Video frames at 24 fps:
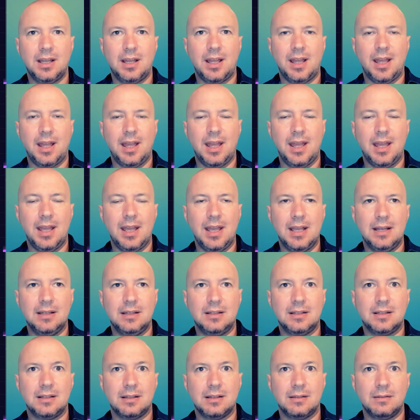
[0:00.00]

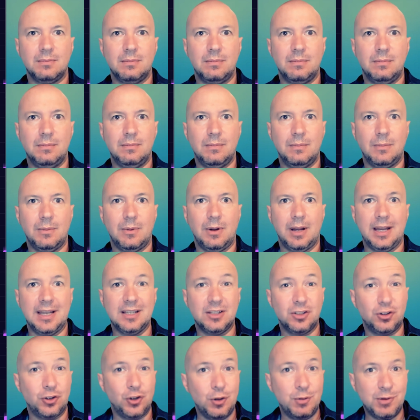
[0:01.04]
And I
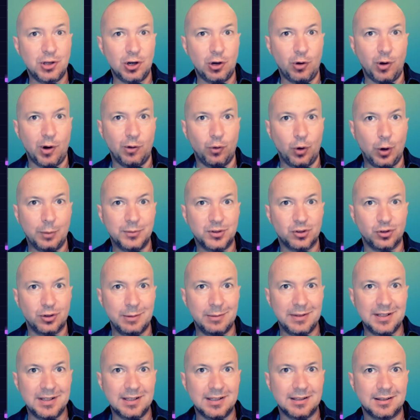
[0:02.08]
assume you know what
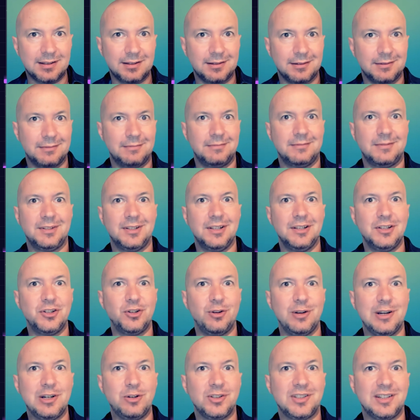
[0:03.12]
WarpStream is since you're
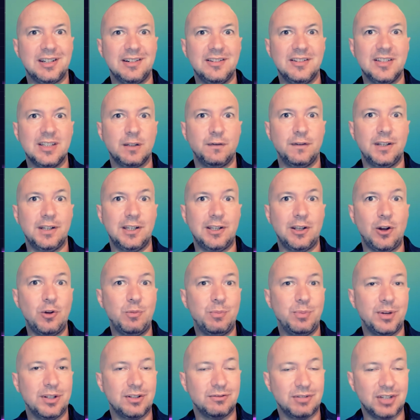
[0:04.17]
interested in this video,
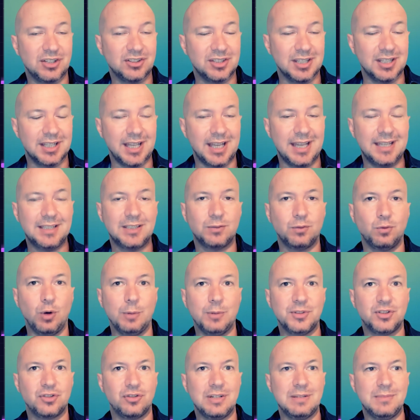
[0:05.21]
but just in case,
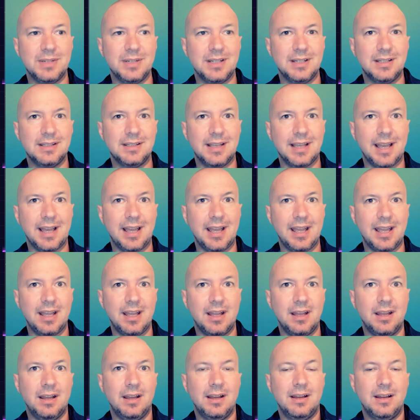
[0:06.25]
WarpStream is a
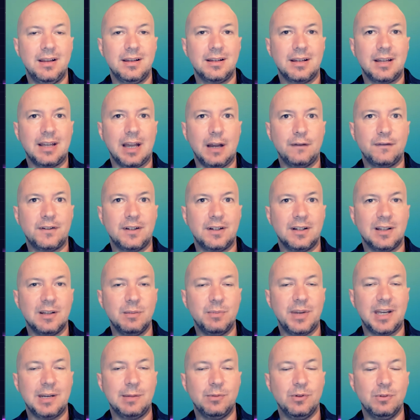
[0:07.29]

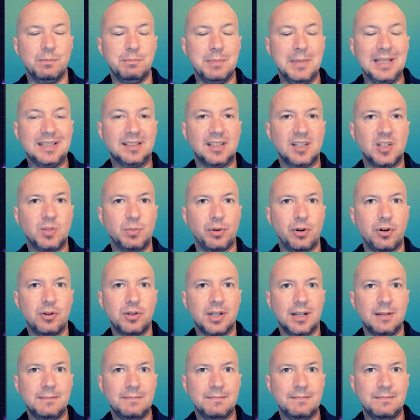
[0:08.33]
Kafka-compatible message broker.